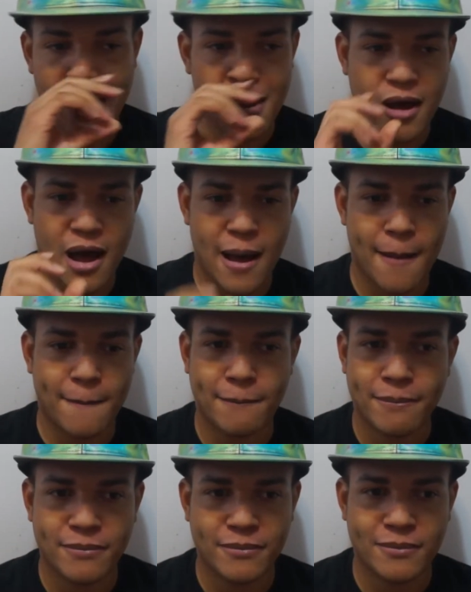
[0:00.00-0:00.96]
Um,
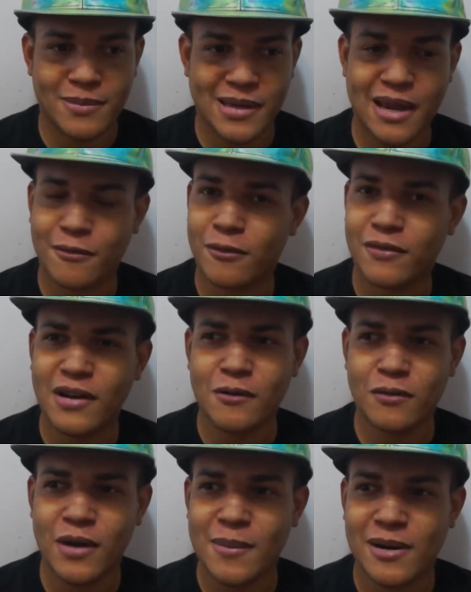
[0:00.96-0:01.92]
but yeah, for
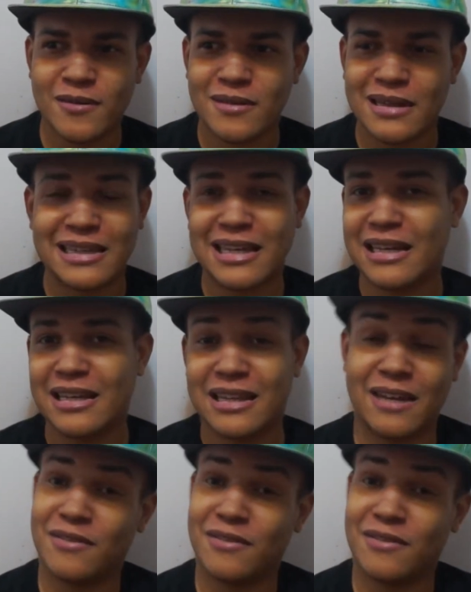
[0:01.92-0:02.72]
Fatal Frame, I don't think they did that.